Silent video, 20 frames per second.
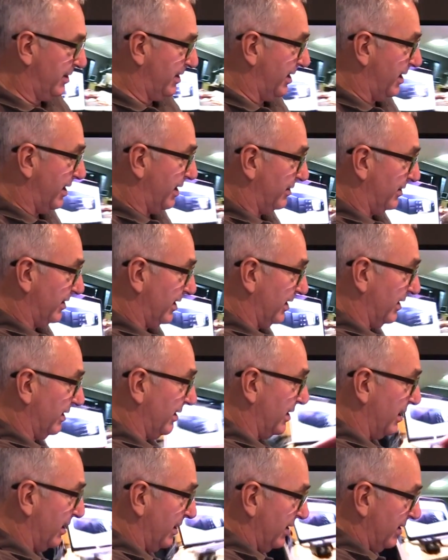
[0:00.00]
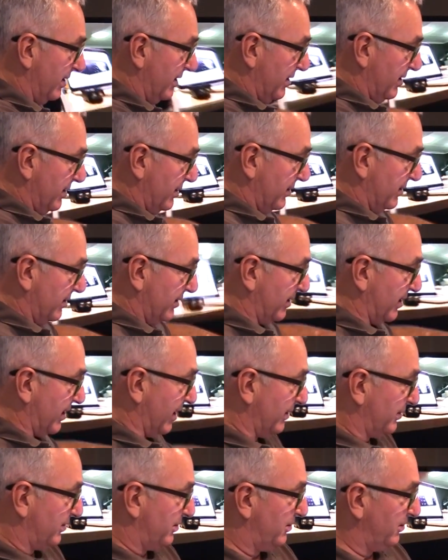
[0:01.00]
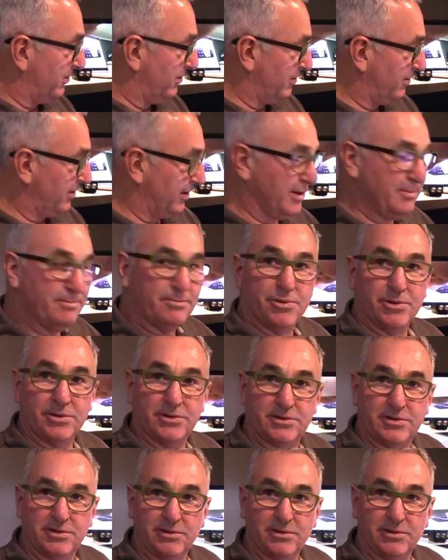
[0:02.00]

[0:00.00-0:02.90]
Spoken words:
and then cut to input